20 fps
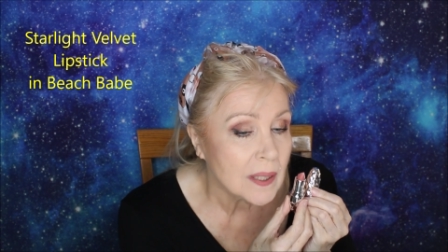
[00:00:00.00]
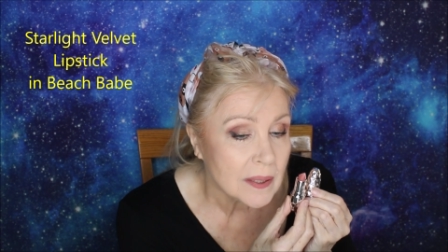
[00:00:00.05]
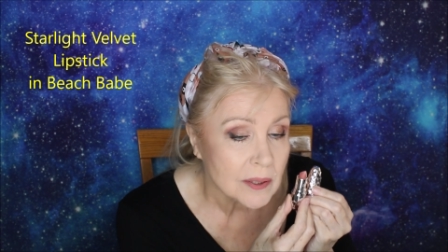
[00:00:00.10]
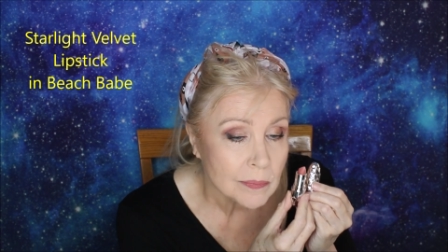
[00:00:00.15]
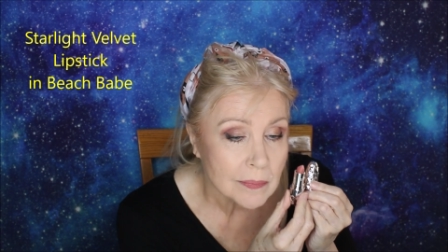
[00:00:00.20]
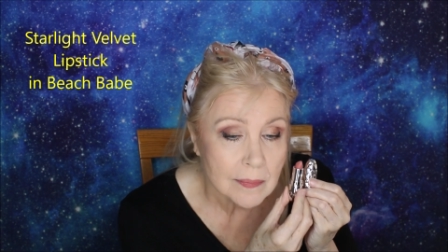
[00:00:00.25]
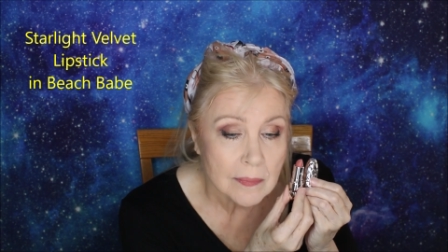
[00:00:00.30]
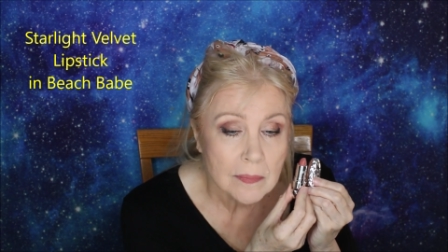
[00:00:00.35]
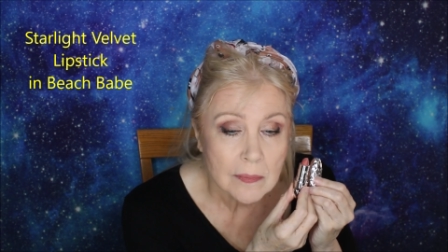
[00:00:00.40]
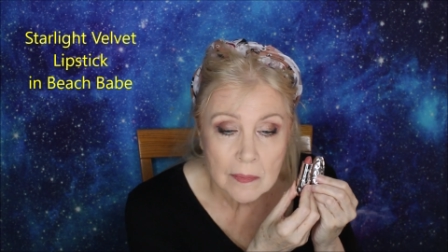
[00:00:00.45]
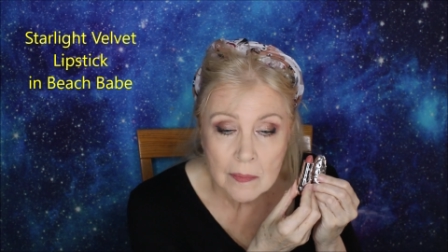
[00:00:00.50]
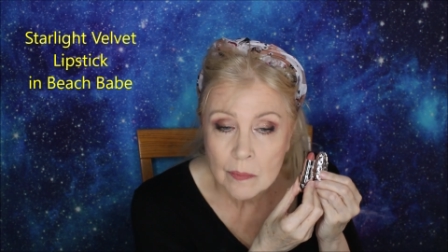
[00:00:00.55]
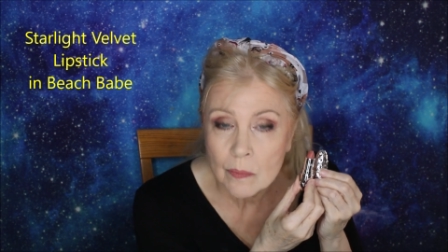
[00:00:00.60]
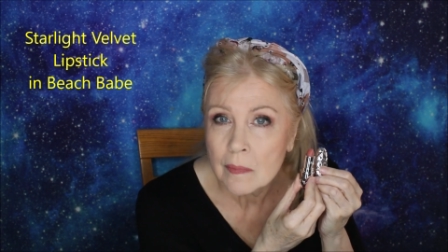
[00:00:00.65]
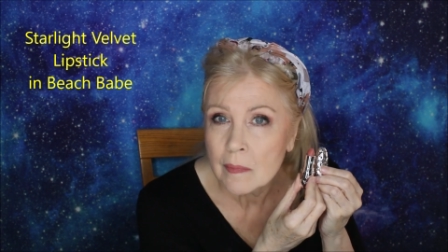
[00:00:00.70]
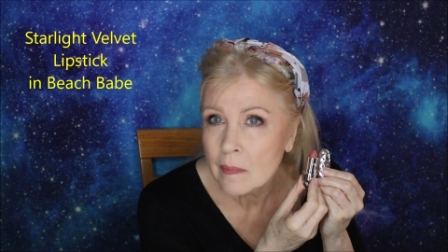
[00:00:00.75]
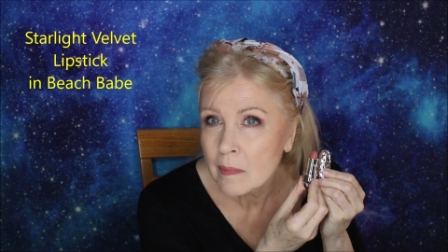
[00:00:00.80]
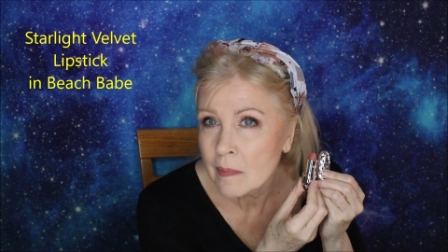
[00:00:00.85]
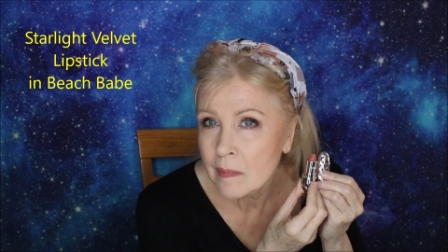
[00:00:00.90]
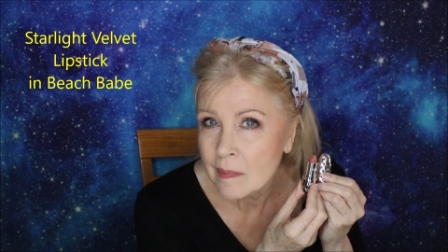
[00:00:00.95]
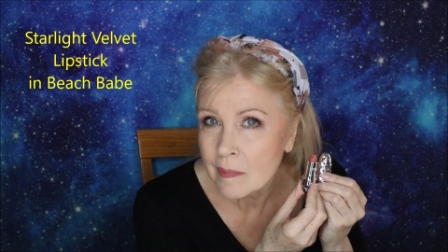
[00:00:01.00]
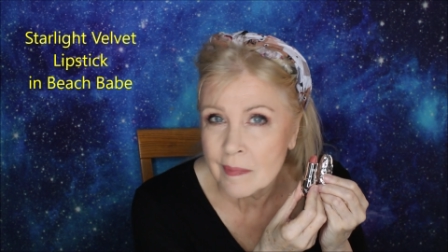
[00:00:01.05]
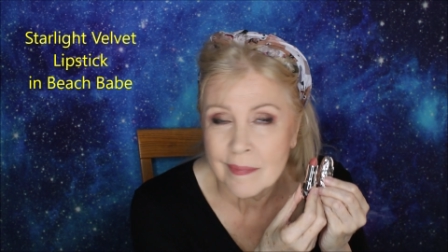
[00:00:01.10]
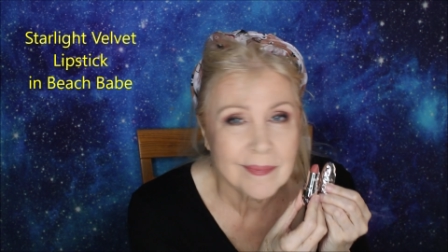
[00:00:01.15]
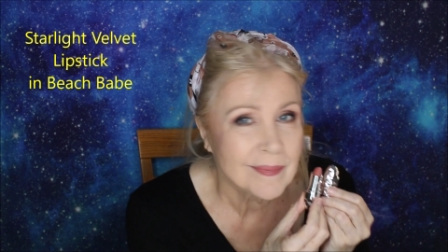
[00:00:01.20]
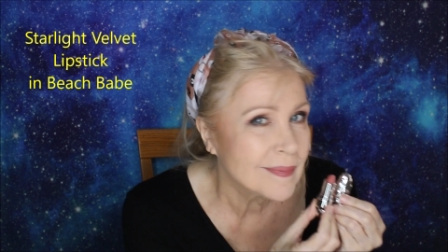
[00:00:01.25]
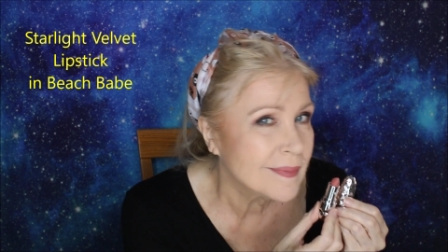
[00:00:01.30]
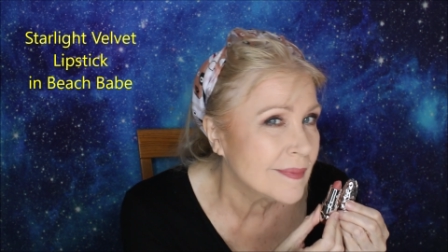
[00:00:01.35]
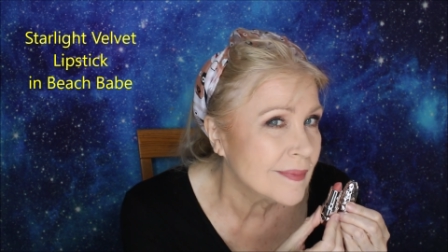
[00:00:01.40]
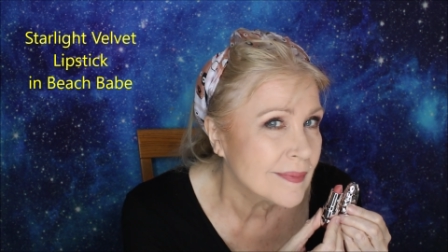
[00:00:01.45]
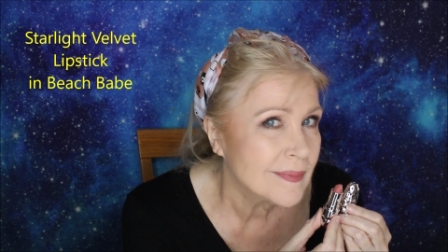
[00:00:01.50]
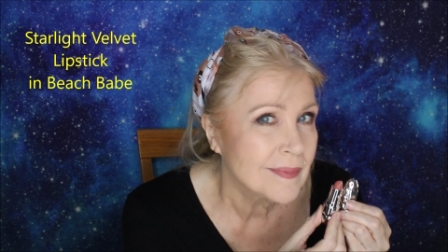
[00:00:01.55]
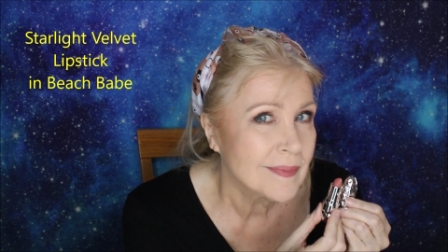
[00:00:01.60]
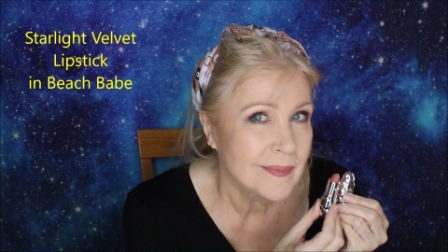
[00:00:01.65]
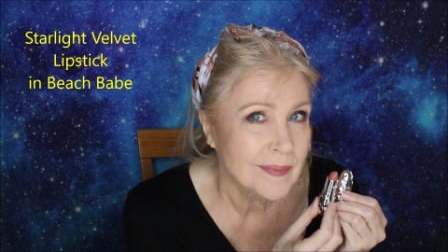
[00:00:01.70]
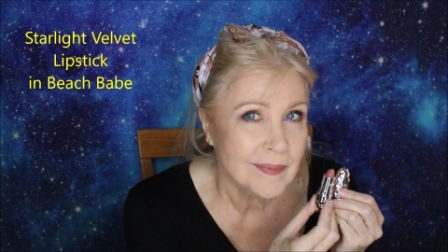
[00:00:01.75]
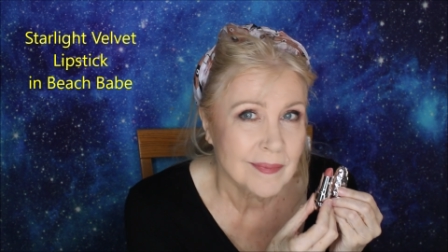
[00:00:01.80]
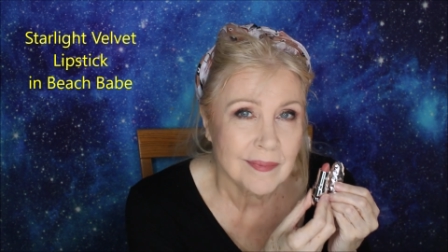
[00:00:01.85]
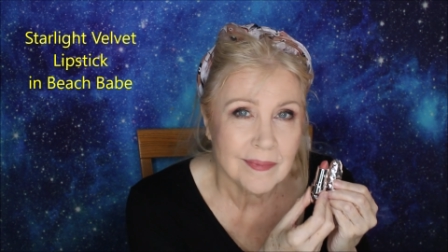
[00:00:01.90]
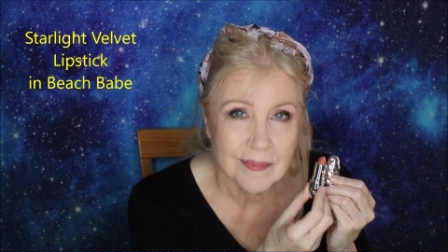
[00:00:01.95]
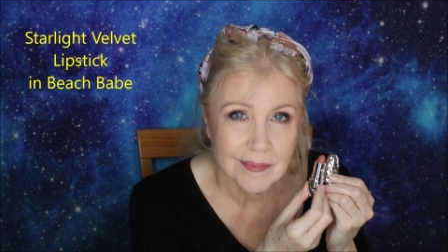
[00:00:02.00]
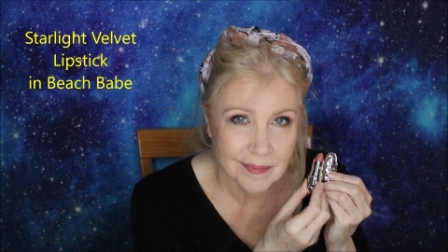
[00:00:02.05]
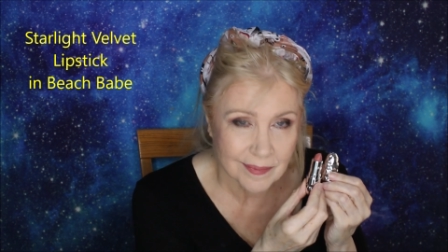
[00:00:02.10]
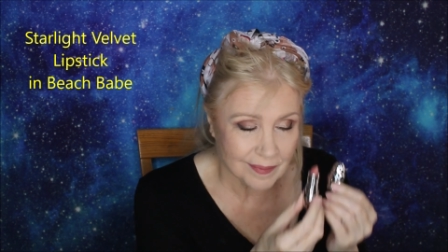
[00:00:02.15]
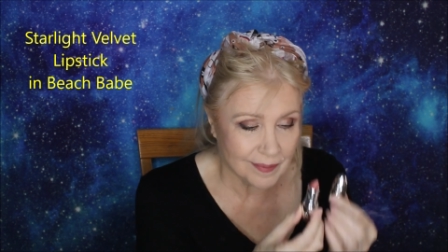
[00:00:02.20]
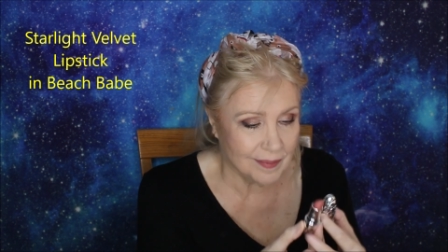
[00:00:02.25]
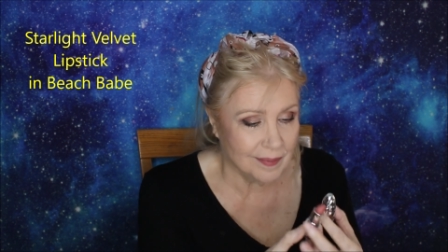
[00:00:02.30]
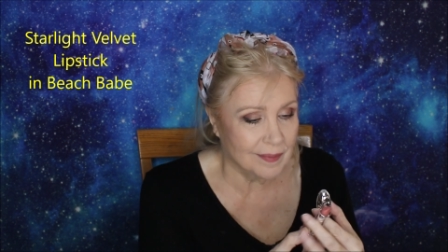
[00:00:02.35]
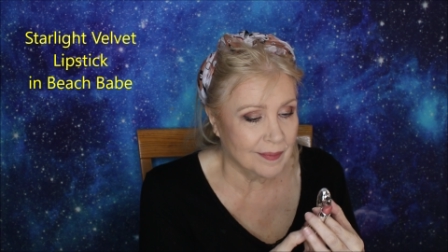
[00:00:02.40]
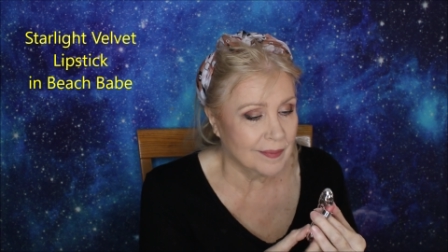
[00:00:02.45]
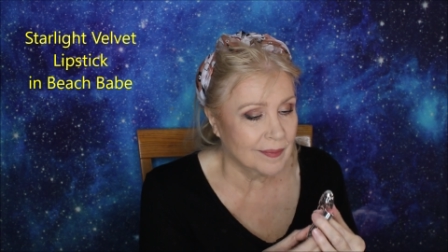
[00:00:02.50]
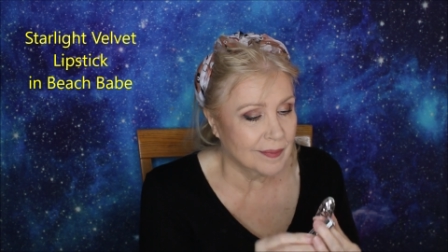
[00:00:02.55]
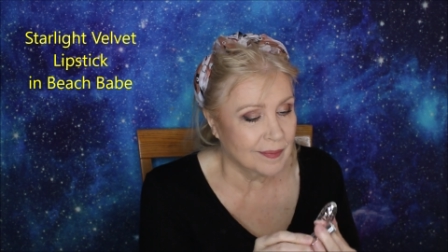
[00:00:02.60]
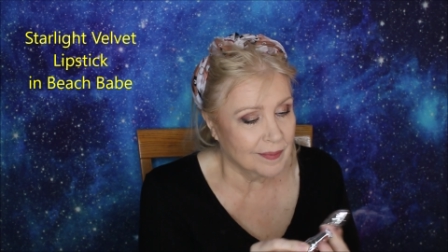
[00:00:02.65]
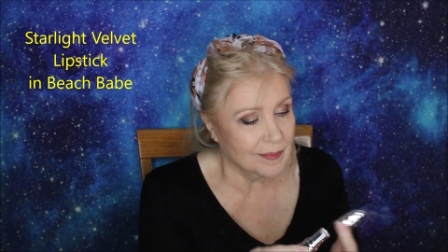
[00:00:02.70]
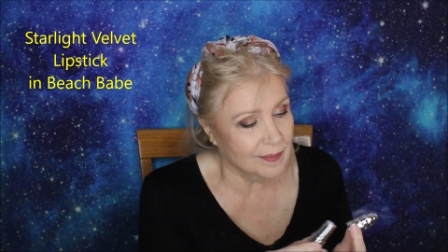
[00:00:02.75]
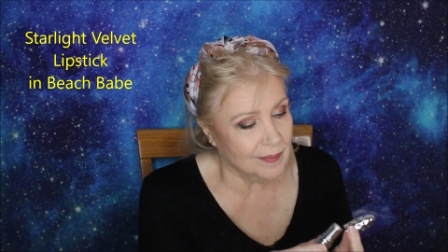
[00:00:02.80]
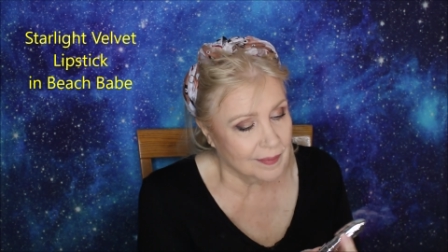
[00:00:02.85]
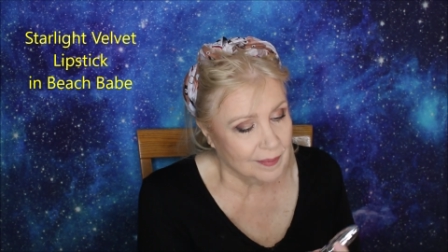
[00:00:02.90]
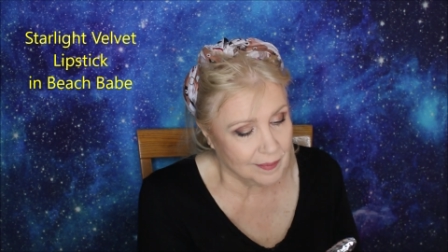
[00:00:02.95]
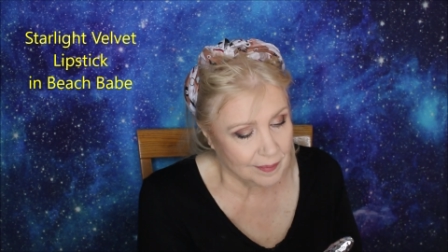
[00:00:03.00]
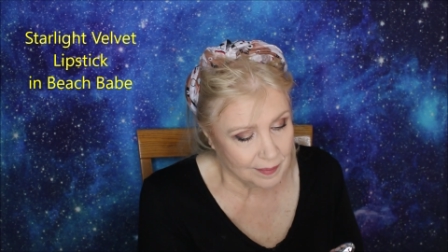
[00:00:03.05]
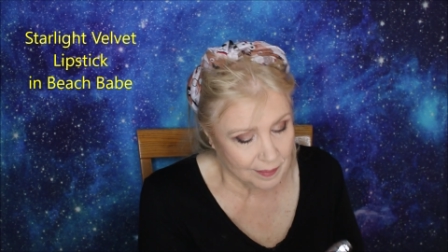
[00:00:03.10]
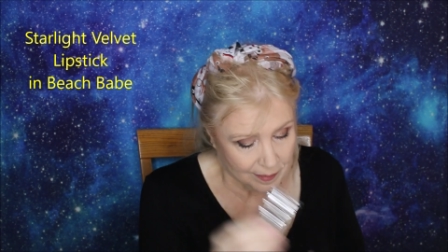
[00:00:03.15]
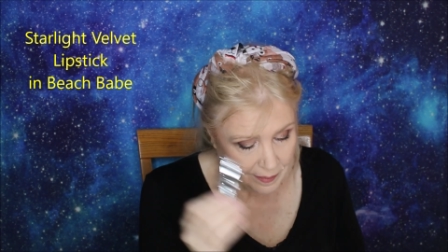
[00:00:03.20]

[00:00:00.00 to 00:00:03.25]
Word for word: but with matte lipsticks and with lipsticks that are too light,